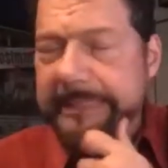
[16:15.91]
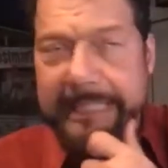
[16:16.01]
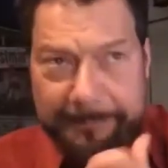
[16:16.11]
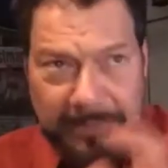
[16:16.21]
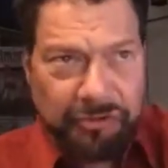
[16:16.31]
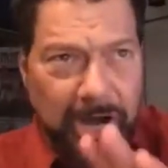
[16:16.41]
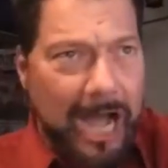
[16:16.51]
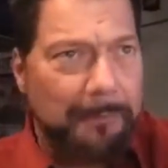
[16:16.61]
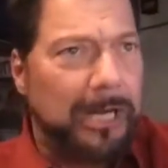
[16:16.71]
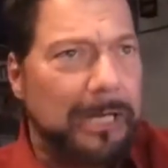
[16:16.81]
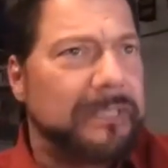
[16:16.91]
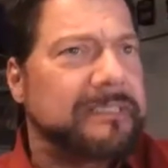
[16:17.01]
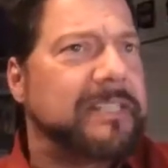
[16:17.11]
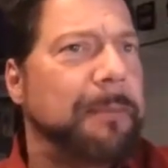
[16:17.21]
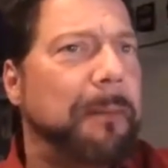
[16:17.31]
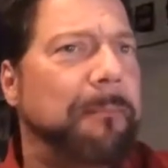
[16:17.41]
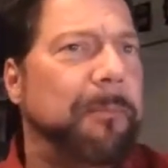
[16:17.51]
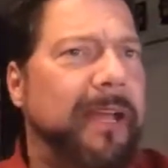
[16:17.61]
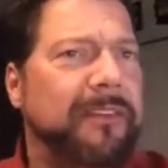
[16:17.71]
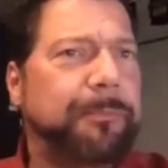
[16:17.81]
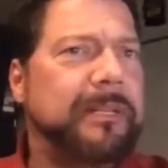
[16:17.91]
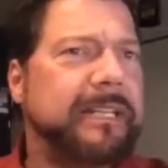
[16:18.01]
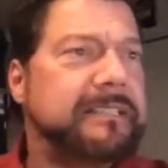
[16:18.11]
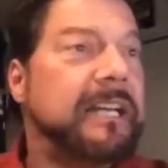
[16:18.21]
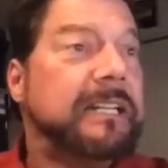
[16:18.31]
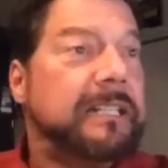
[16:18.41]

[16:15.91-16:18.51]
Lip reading: Keep the drama, but step up the pace, please.